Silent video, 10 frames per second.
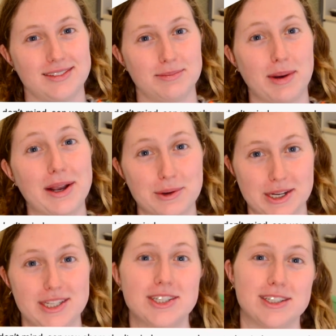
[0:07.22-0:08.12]
by
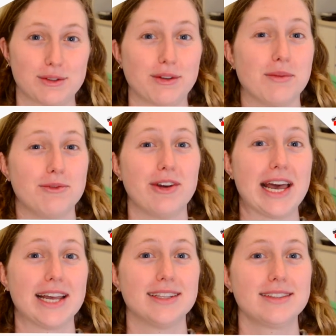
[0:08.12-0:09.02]
questions from
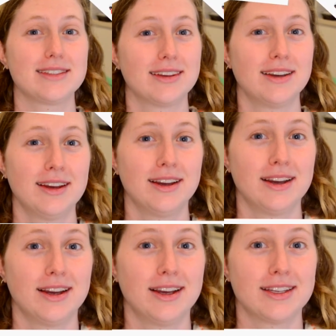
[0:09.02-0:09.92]
fans
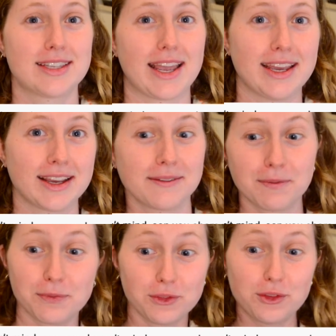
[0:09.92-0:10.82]
saying,
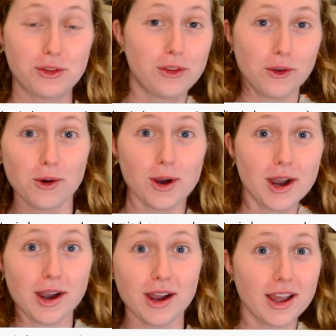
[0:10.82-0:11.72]

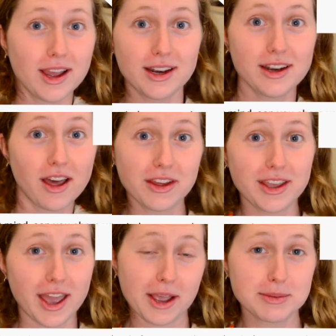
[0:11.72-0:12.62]
do another
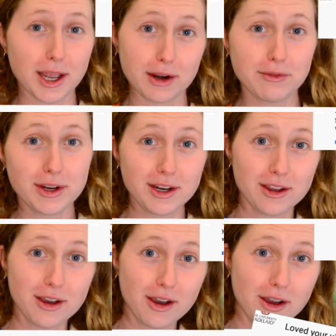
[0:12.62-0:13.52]
GAMSAT
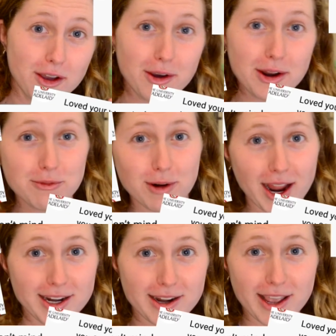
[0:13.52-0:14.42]
video and
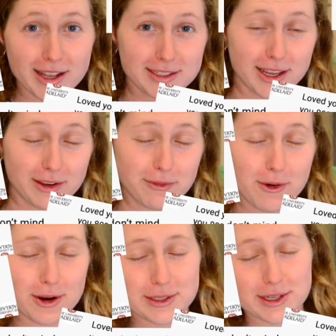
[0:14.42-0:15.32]
write an essay
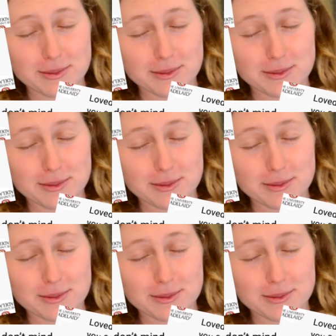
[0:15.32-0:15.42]
for us. I